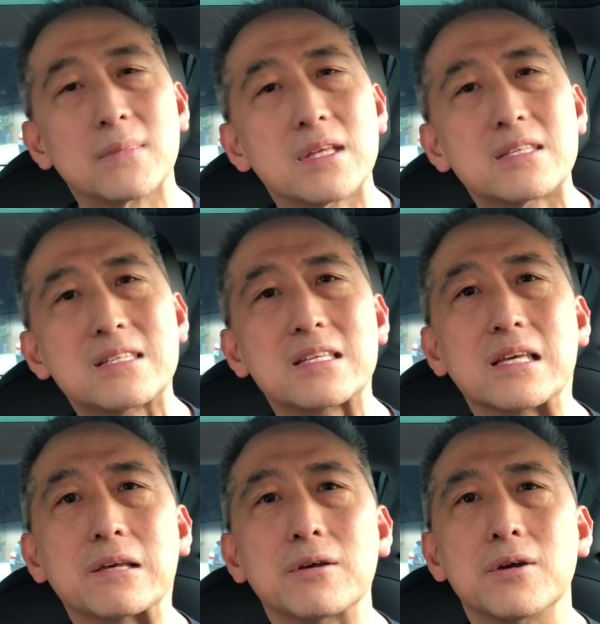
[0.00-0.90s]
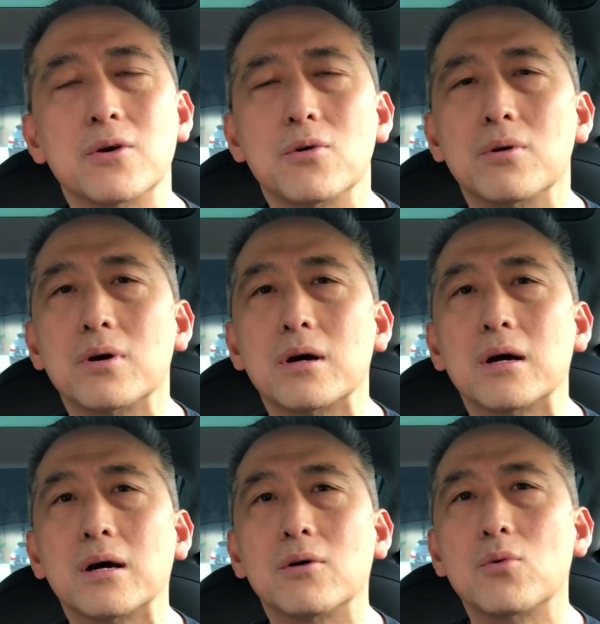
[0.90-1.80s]
Let's see.
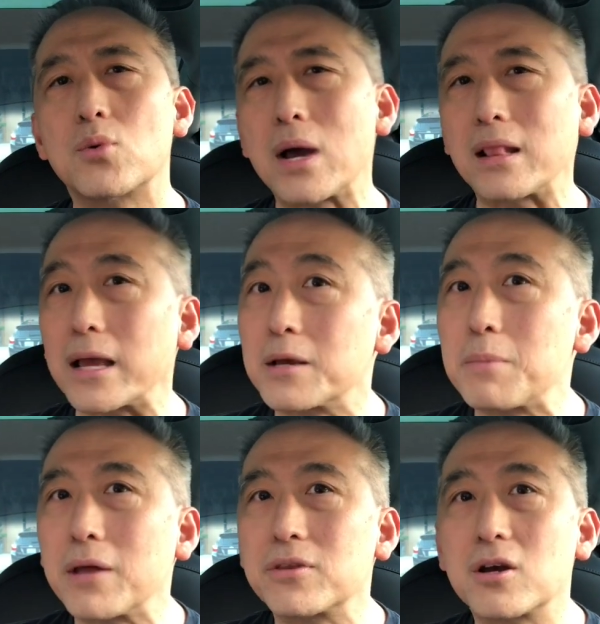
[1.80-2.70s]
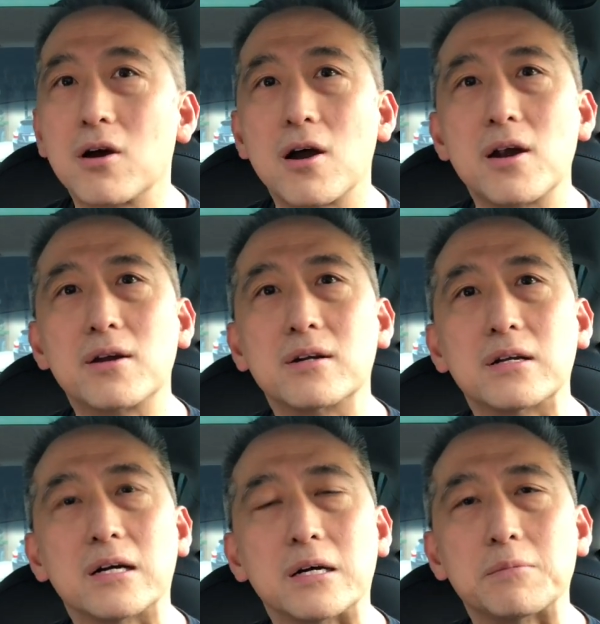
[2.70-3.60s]
What do I like about the car?
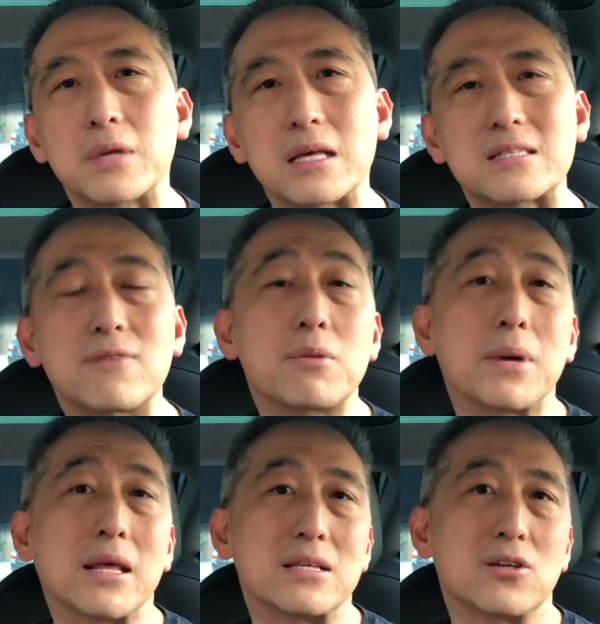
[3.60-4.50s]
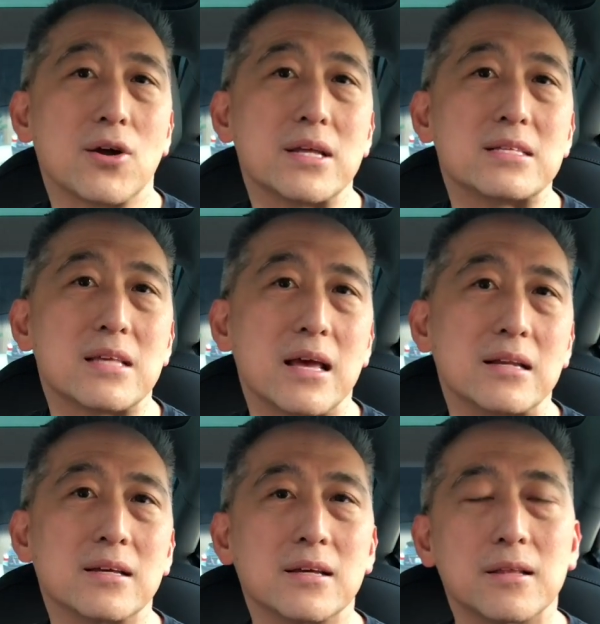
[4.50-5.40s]
As everybody has already
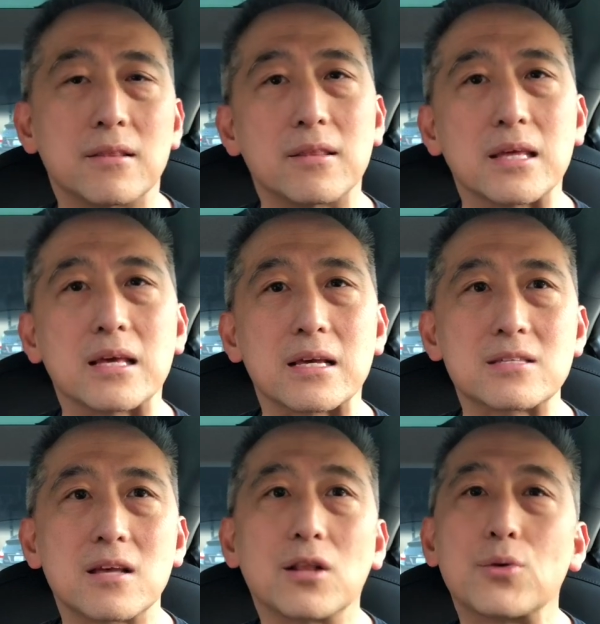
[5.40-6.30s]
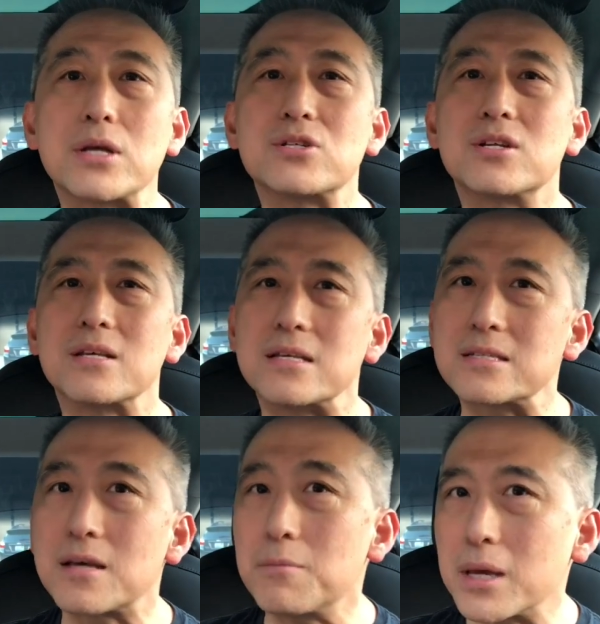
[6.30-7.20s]
said, the acceleration
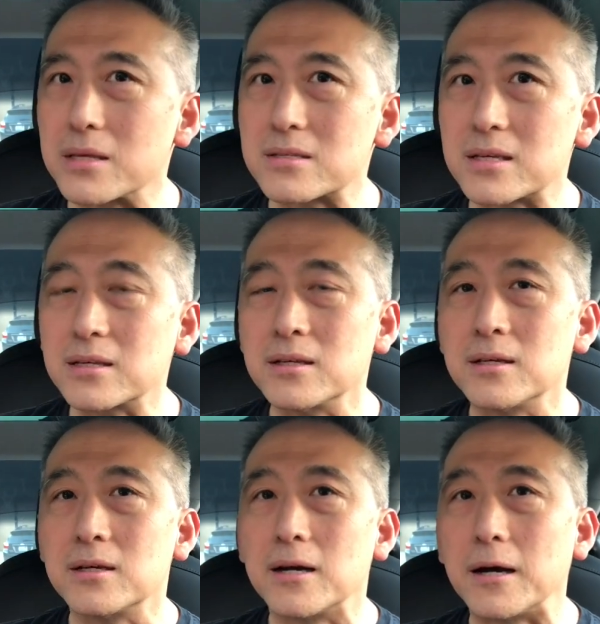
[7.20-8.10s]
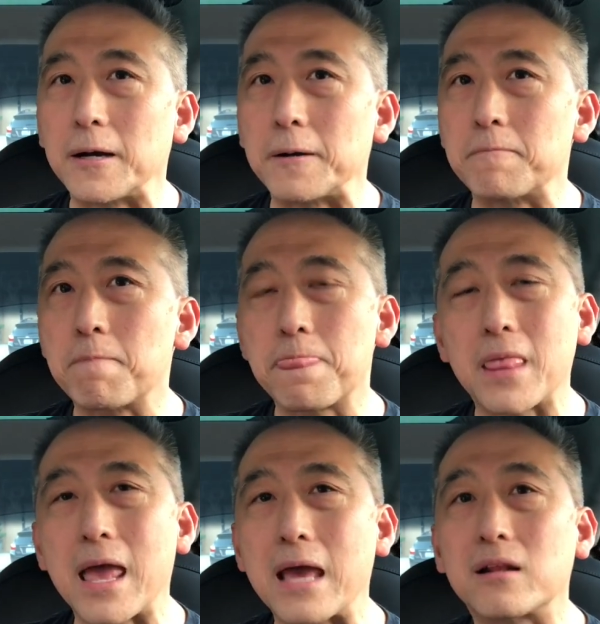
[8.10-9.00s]
is amazing.
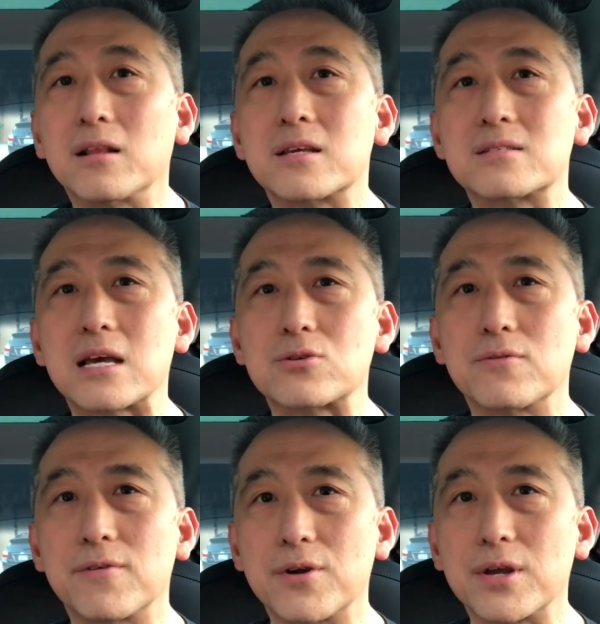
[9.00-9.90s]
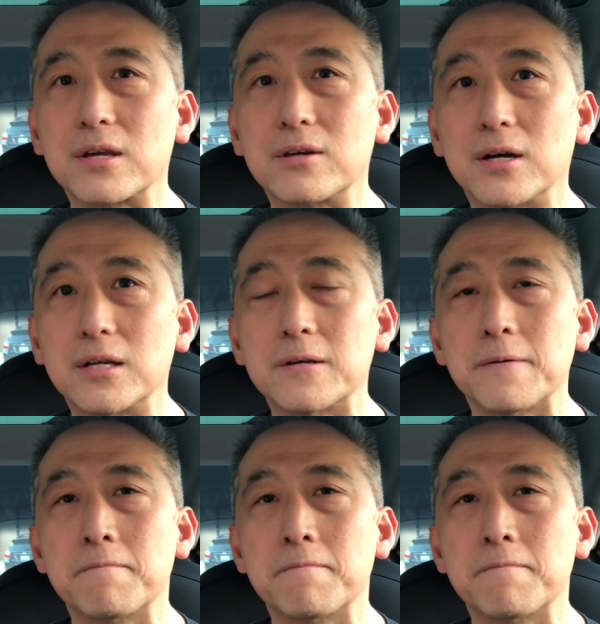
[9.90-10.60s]
The handling is actually very good.